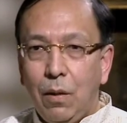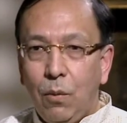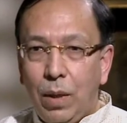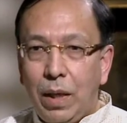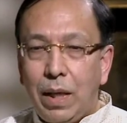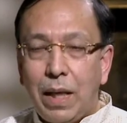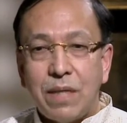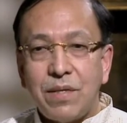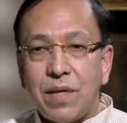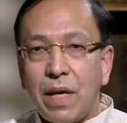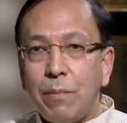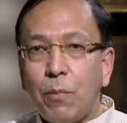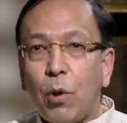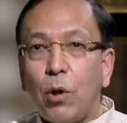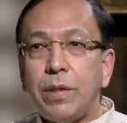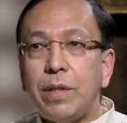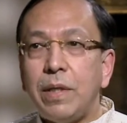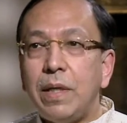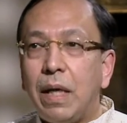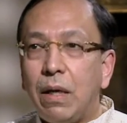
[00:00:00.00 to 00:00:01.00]
Well, as I
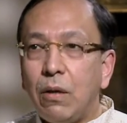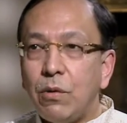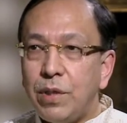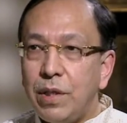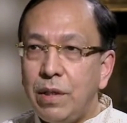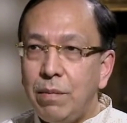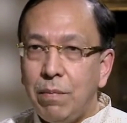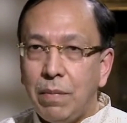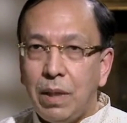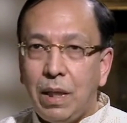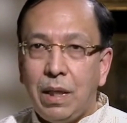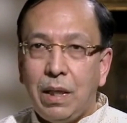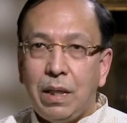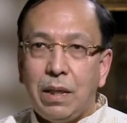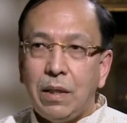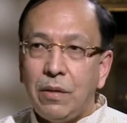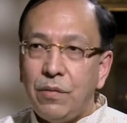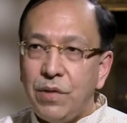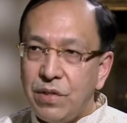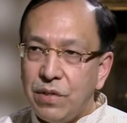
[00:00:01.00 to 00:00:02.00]
pointed out in
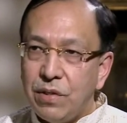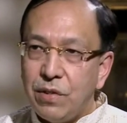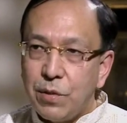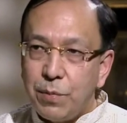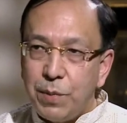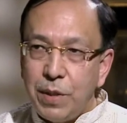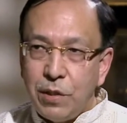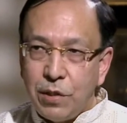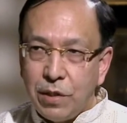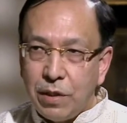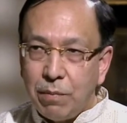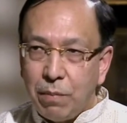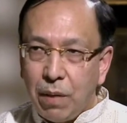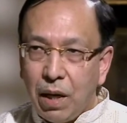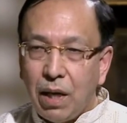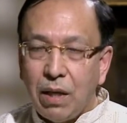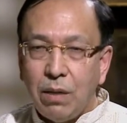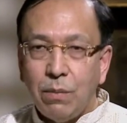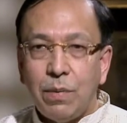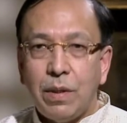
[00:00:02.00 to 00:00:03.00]
a recent speech in
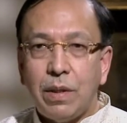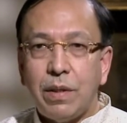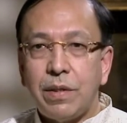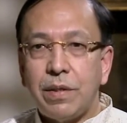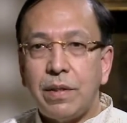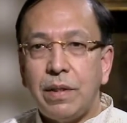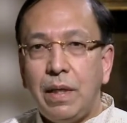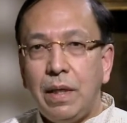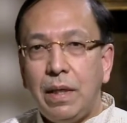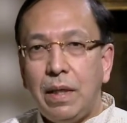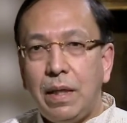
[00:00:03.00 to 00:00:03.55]
Parliament,